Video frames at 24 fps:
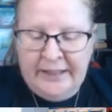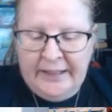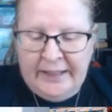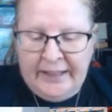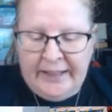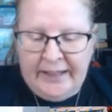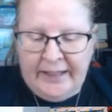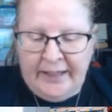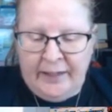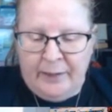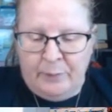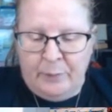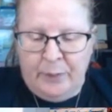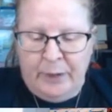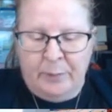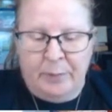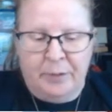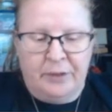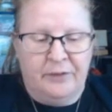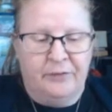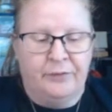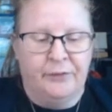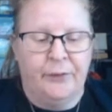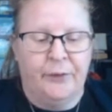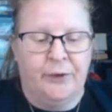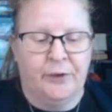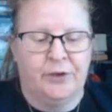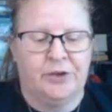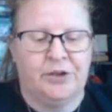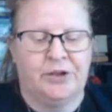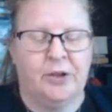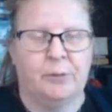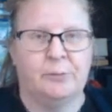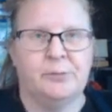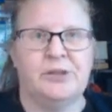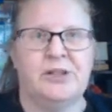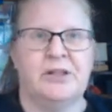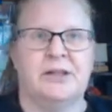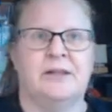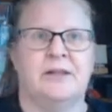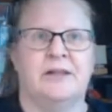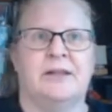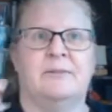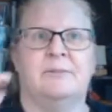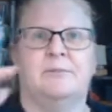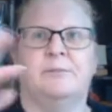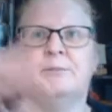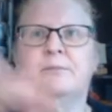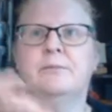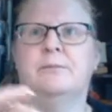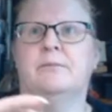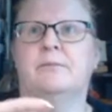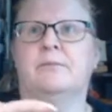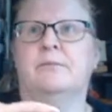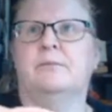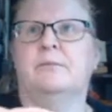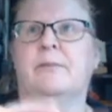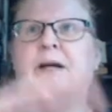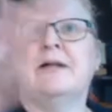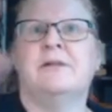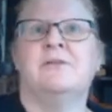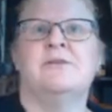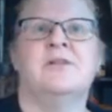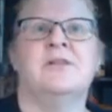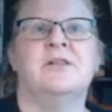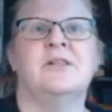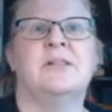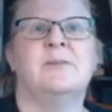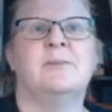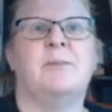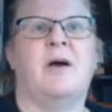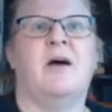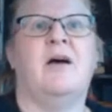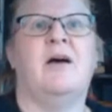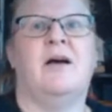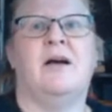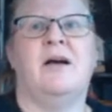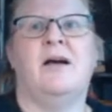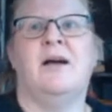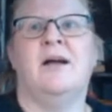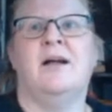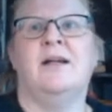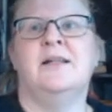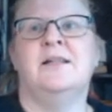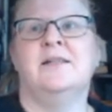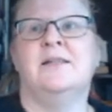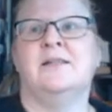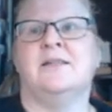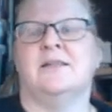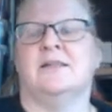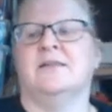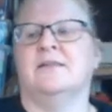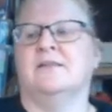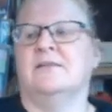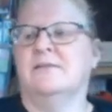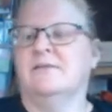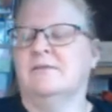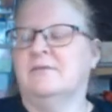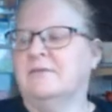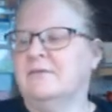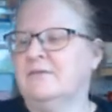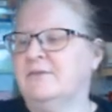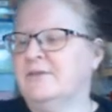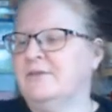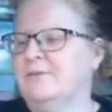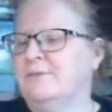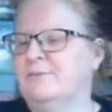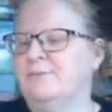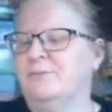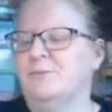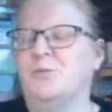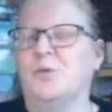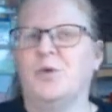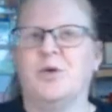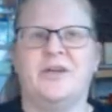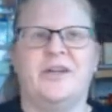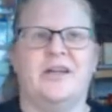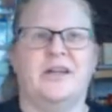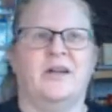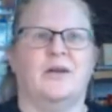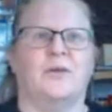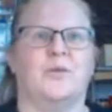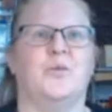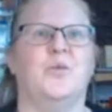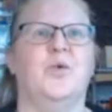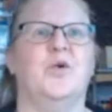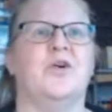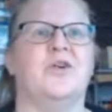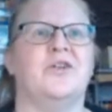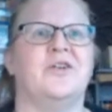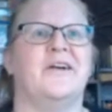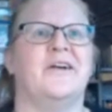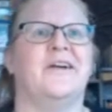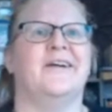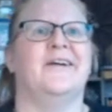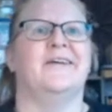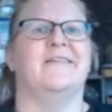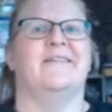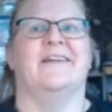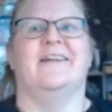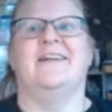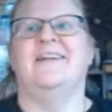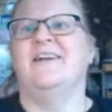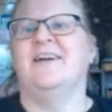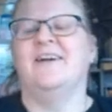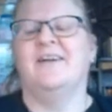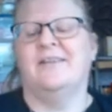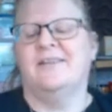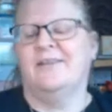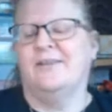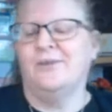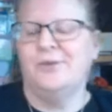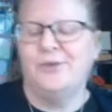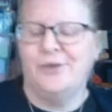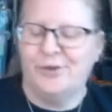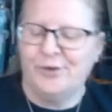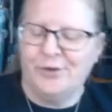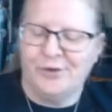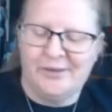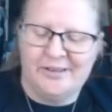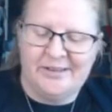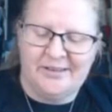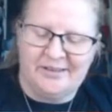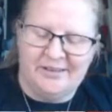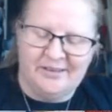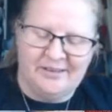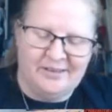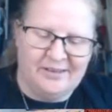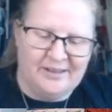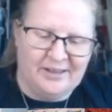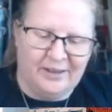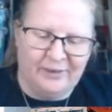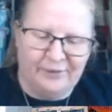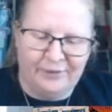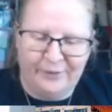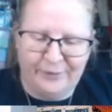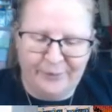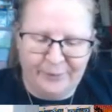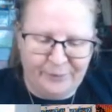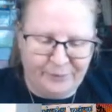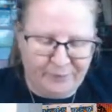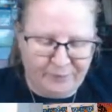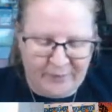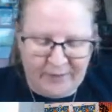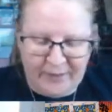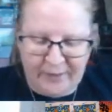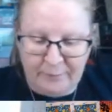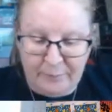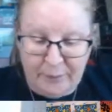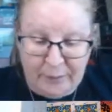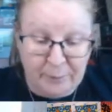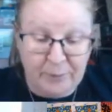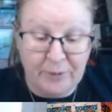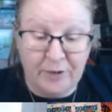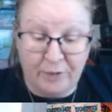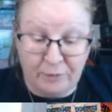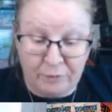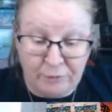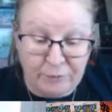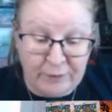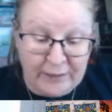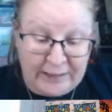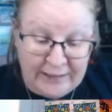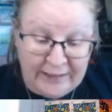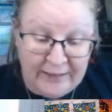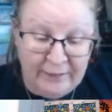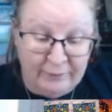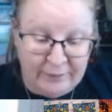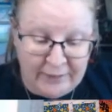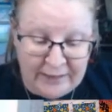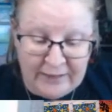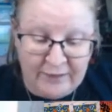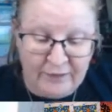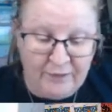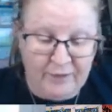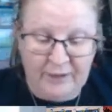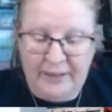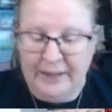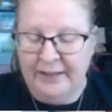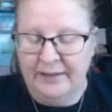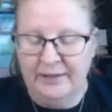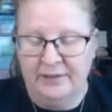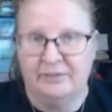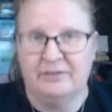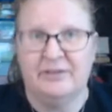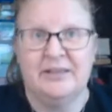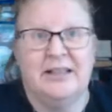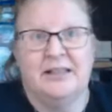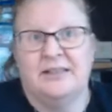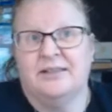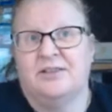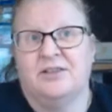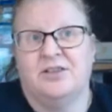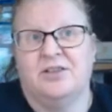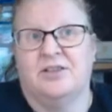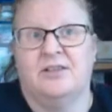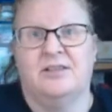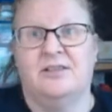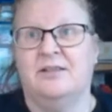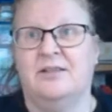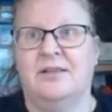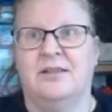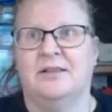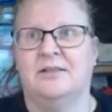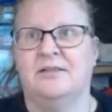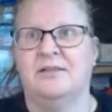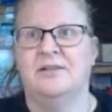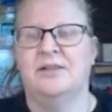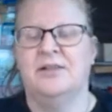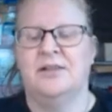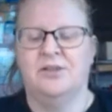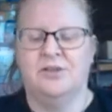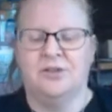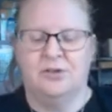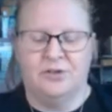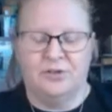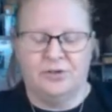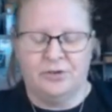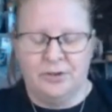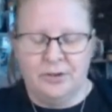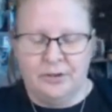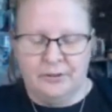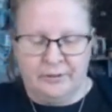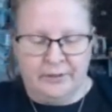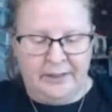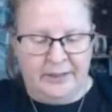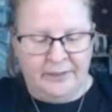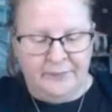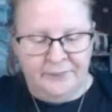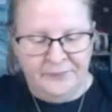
And people have photoshopped in mountains behind and walking on water and all sorts of stuff. People got really, really creative, and that's just, you know, digital trickery.